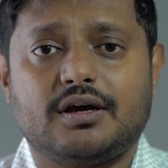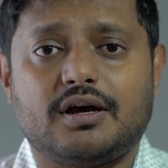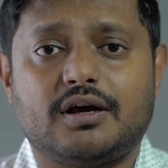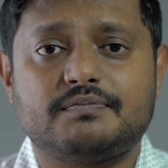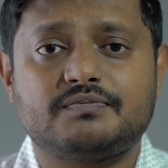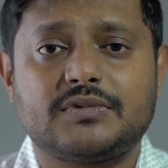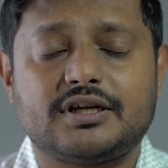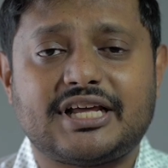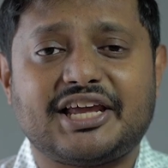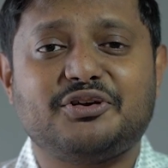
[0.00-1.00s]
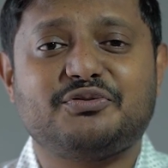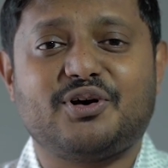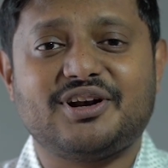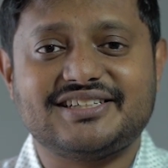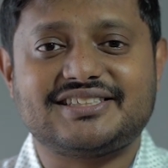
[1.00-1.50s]
Thank you
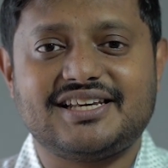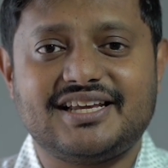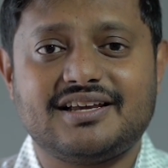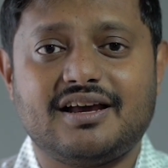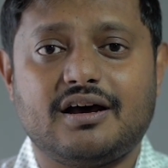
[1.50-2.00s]
for listening.